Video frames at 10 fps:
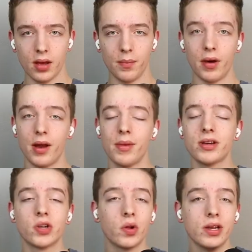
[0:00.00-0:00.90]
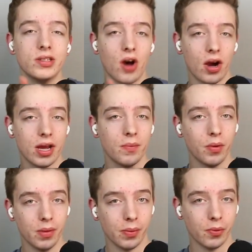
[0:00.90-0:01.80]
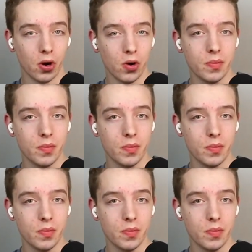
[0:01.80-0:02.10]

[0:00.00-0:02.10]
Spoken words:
But I'm not totally dogging Premiere Pro,